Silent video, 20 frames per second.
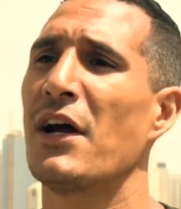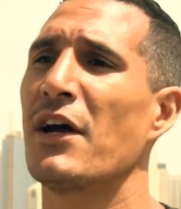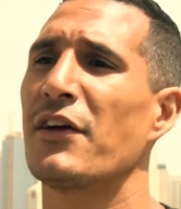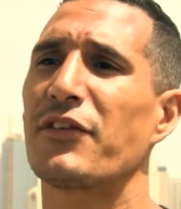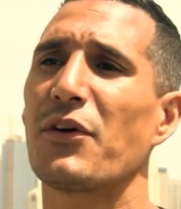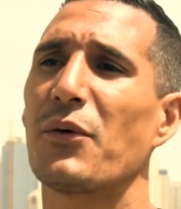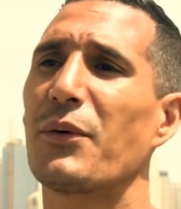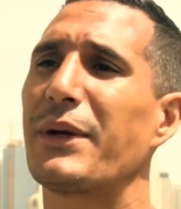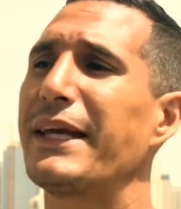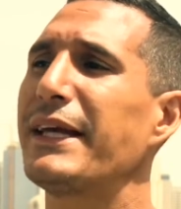
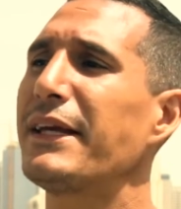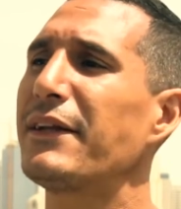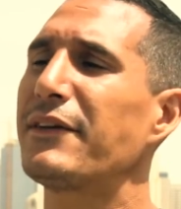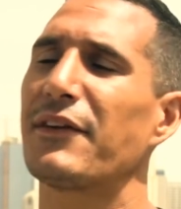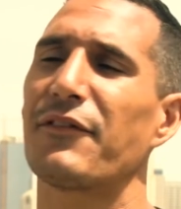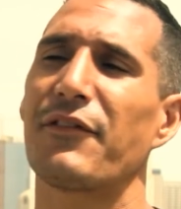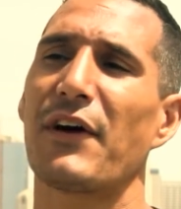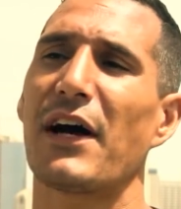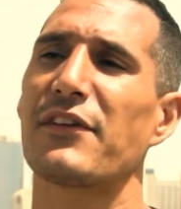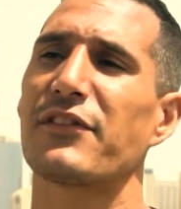So he
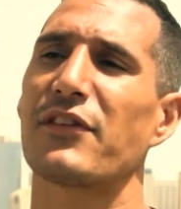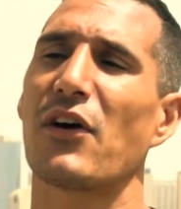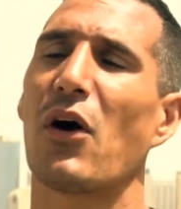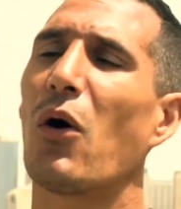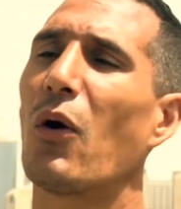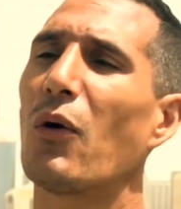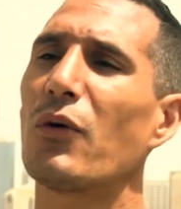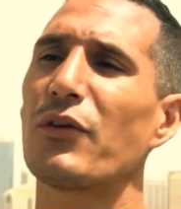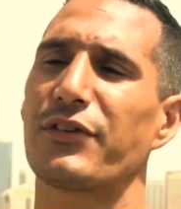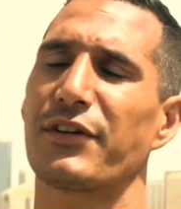devised a
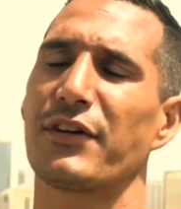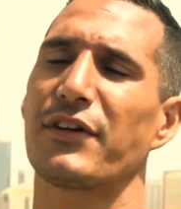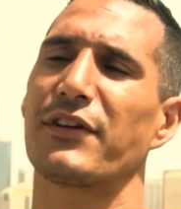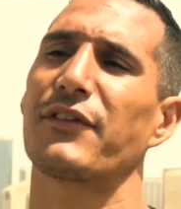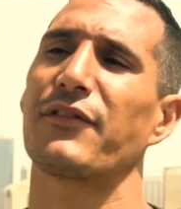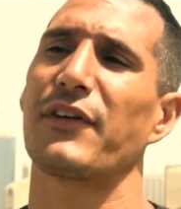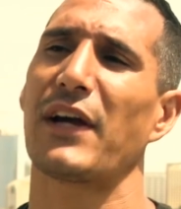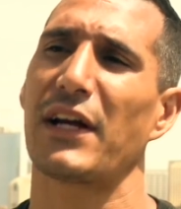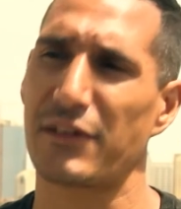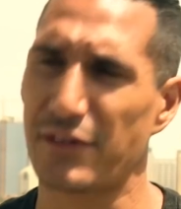whole
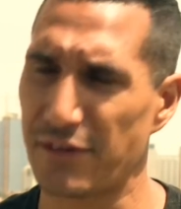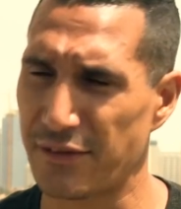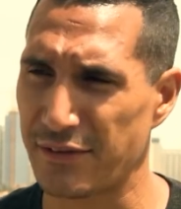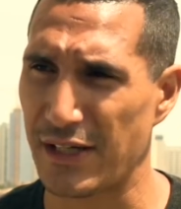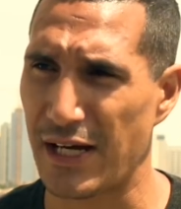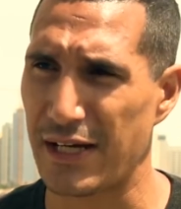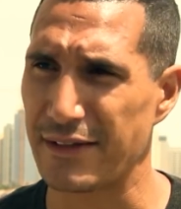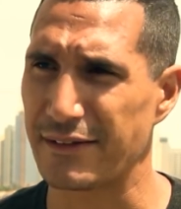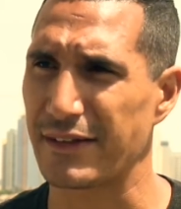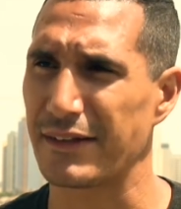series of
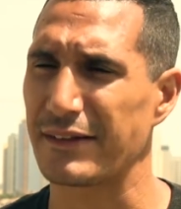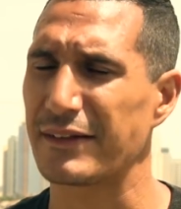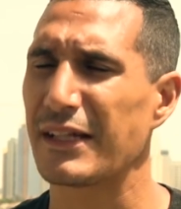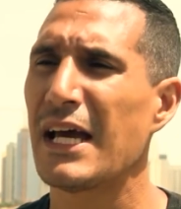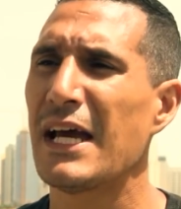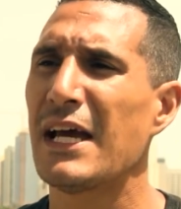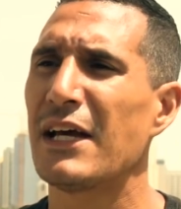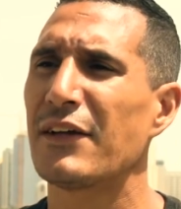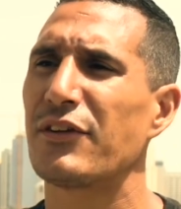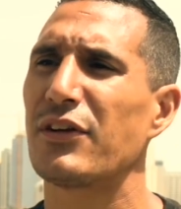exercises
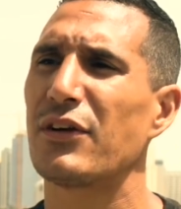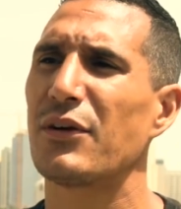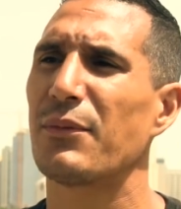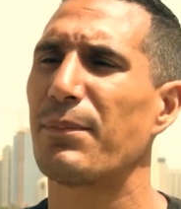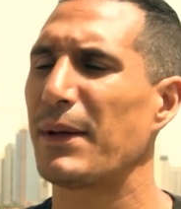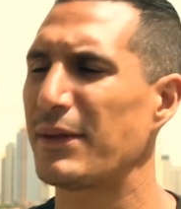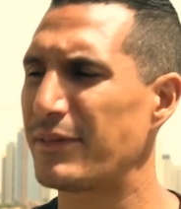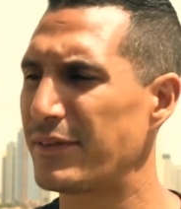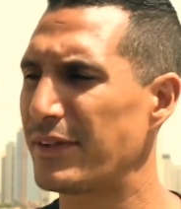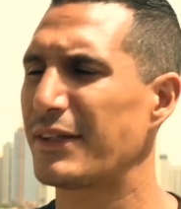to
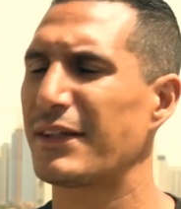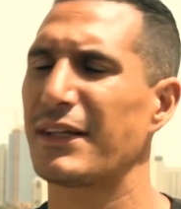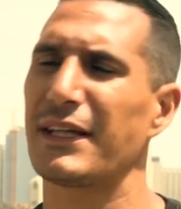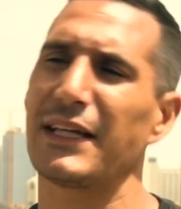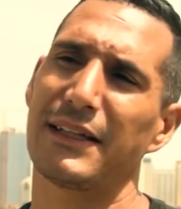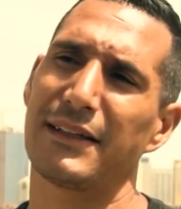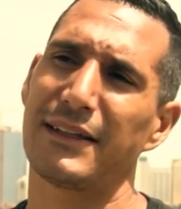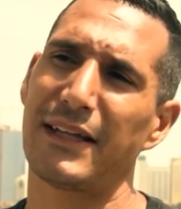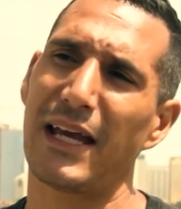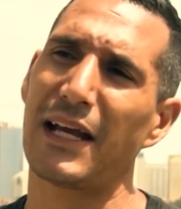
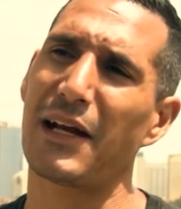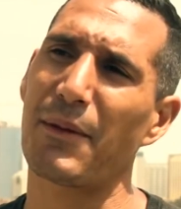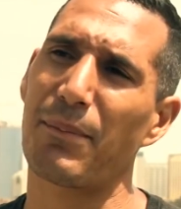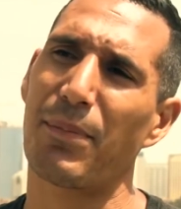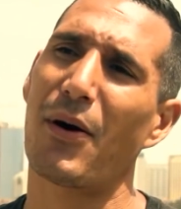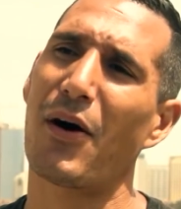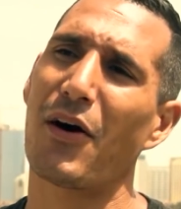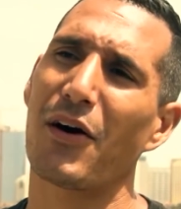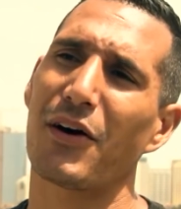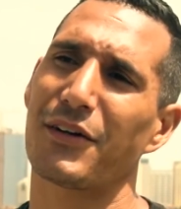basically take
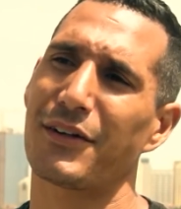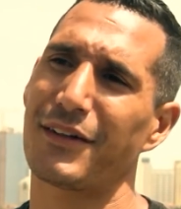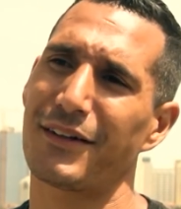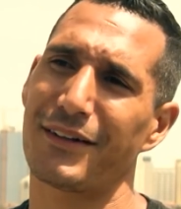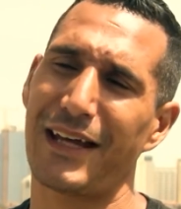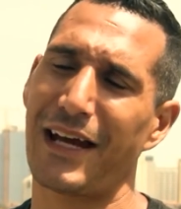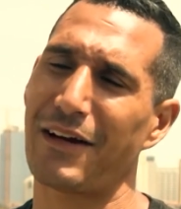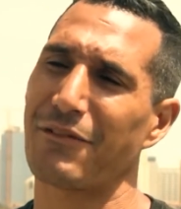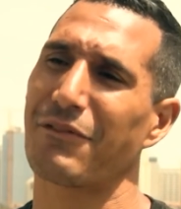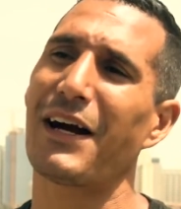apart
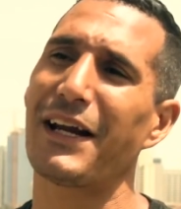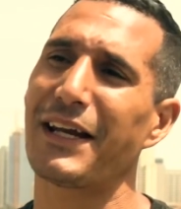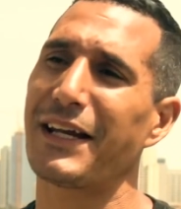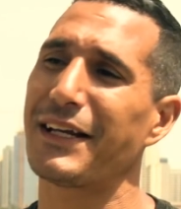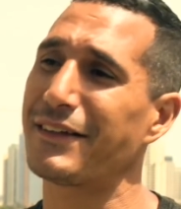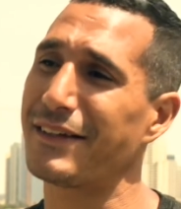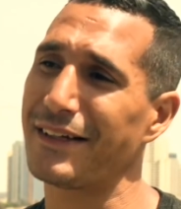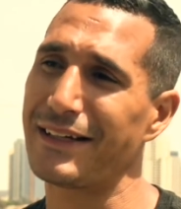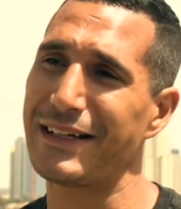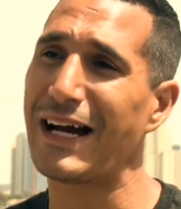that
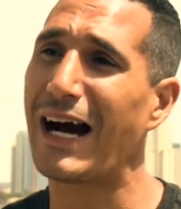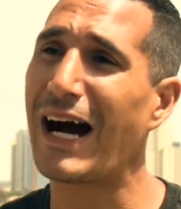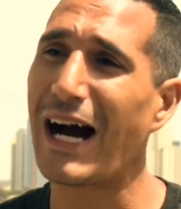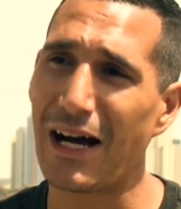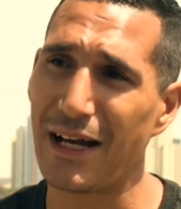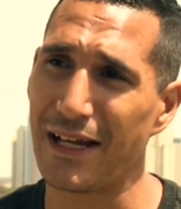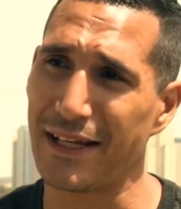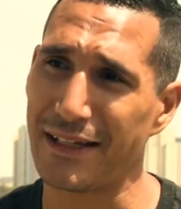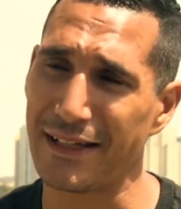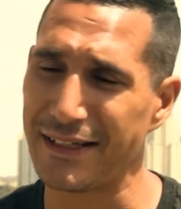writing to
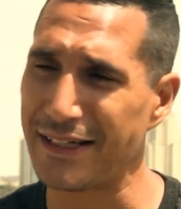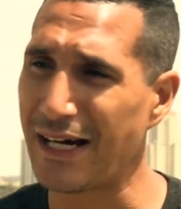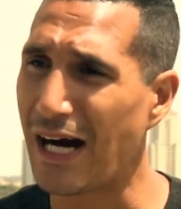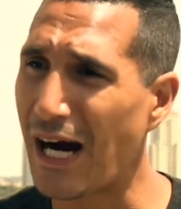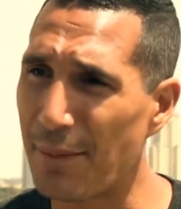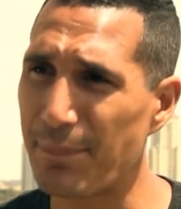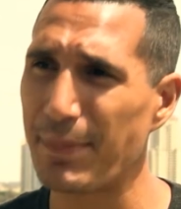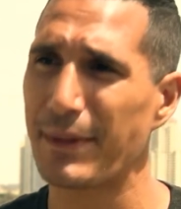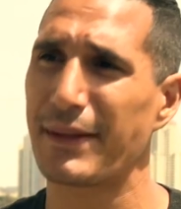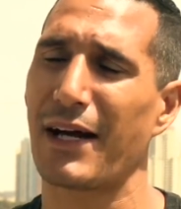and he
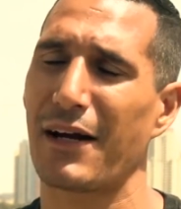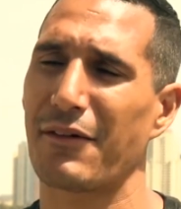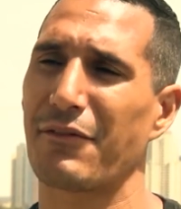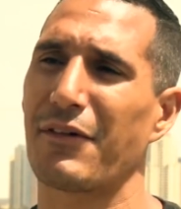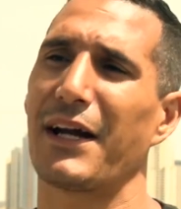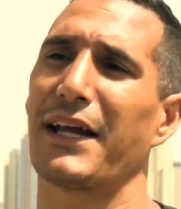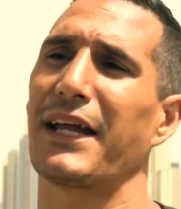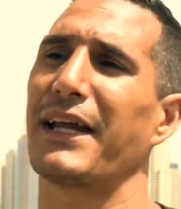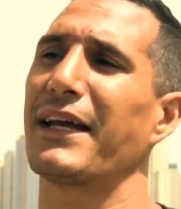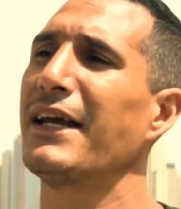copied that
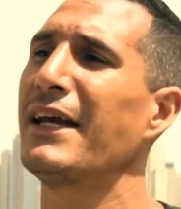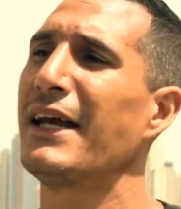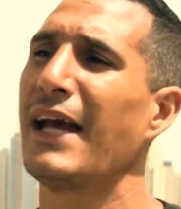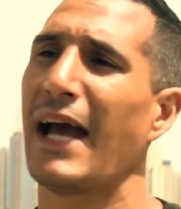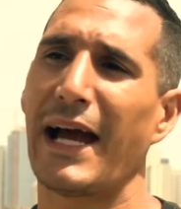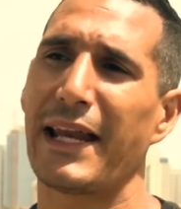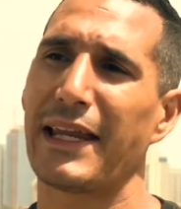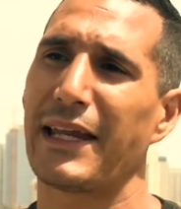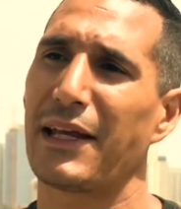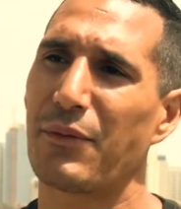writing
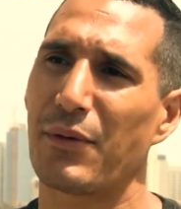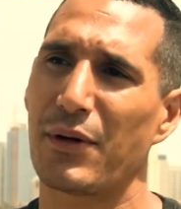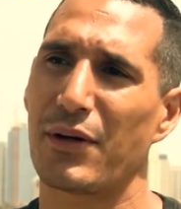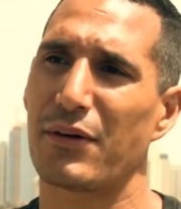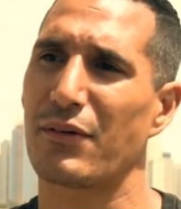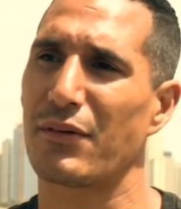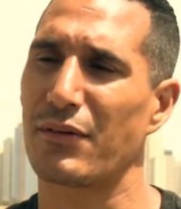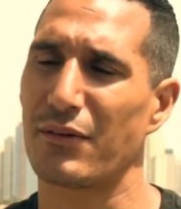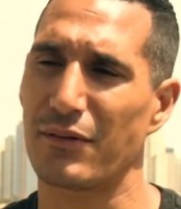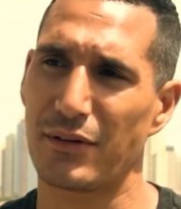and he
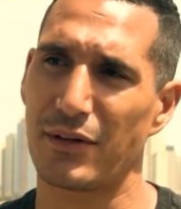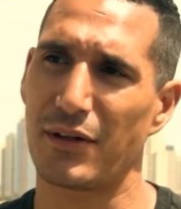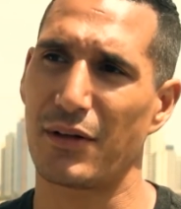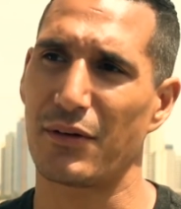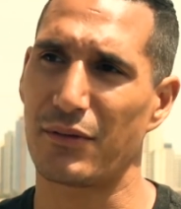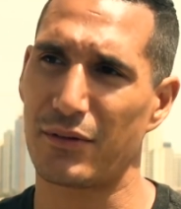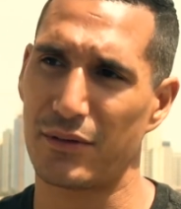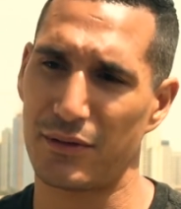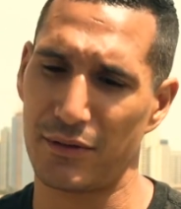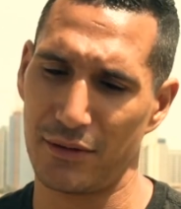would, you
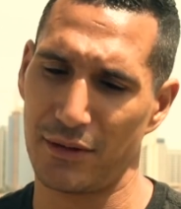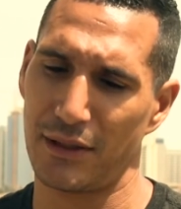know,